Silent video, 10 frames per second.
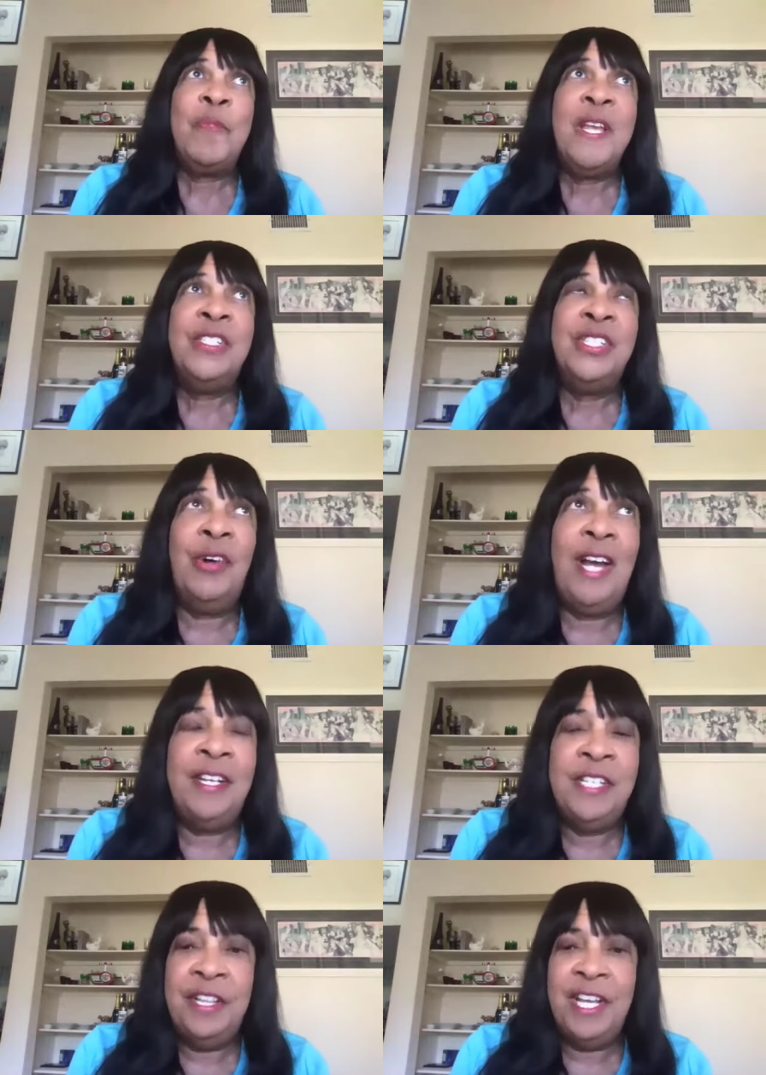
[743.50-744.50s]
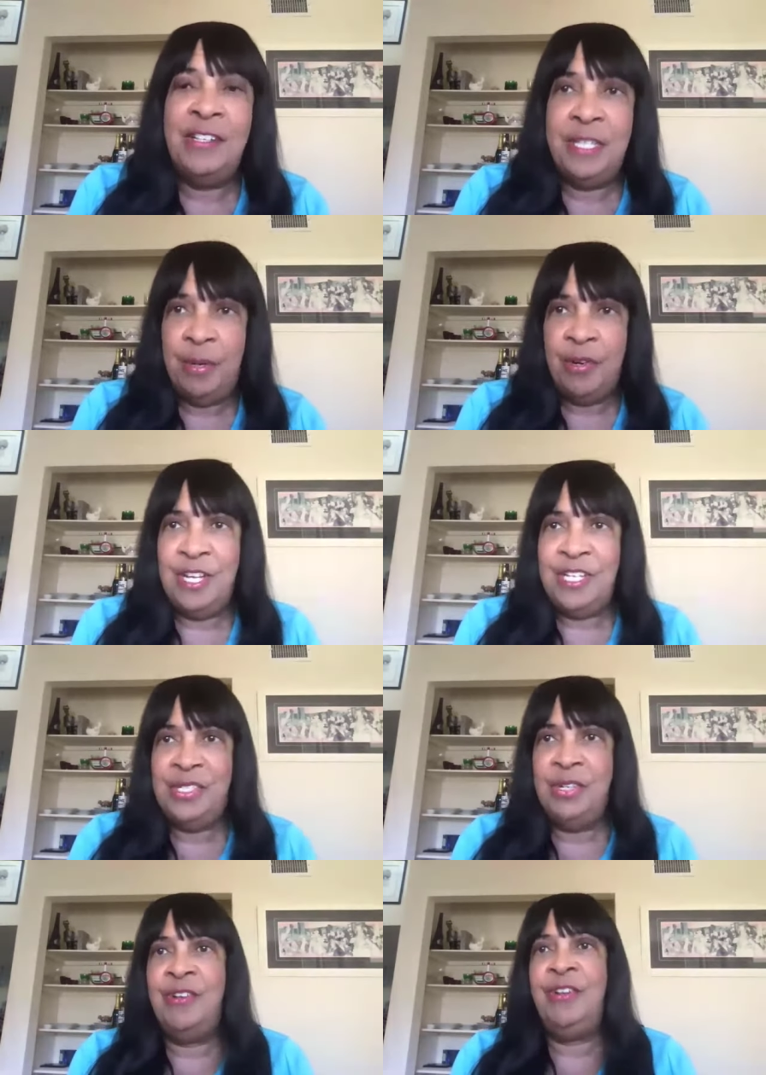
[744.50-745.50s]
So I had 10,000 employees,
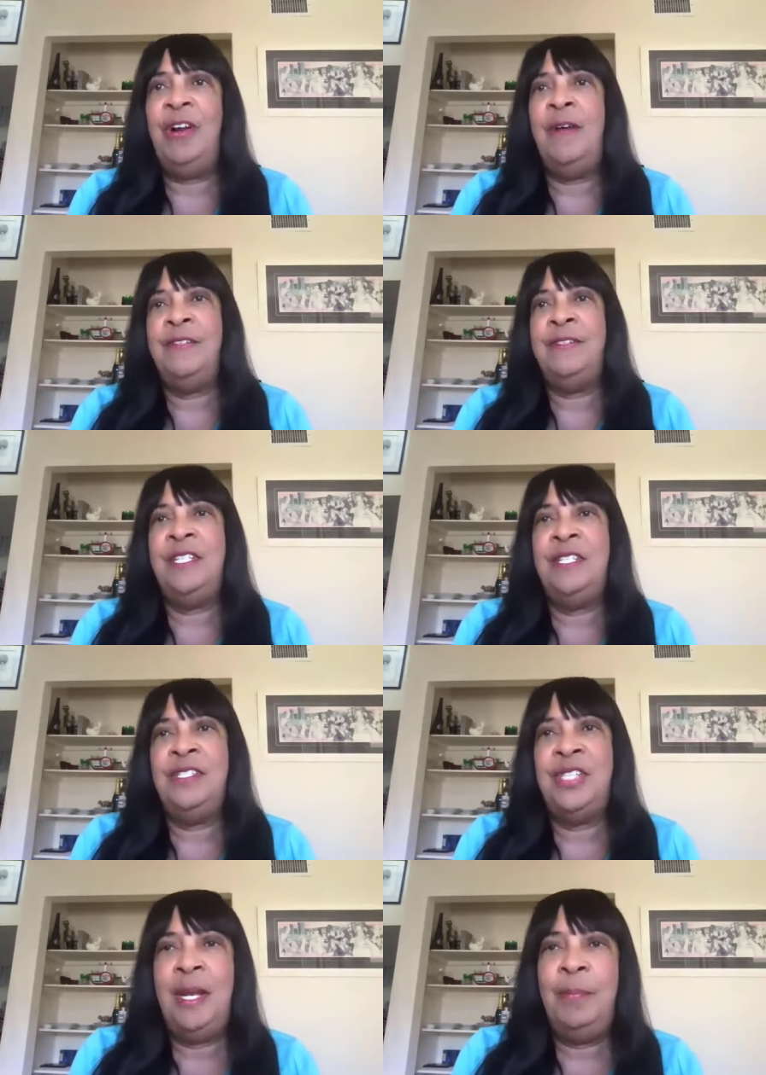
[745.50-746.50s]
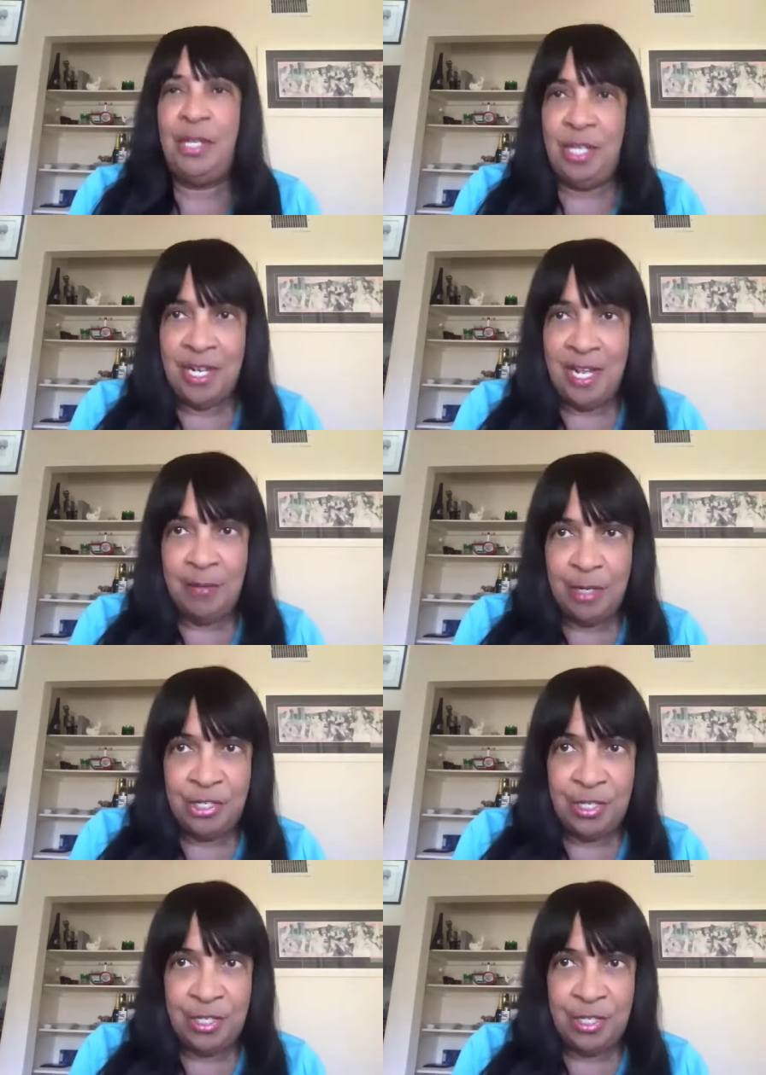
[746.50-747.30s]
200 offices, and $1 billion budget.